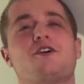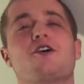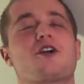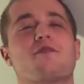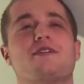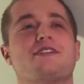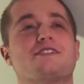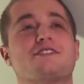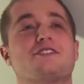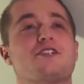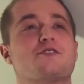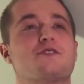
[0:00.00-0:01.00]
Hookup
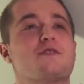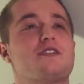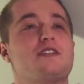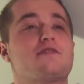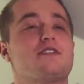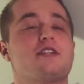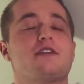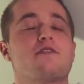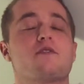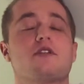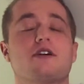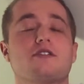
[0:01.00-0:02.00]
means, something different to
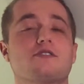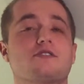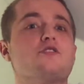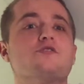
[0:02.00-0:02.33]
everyone else.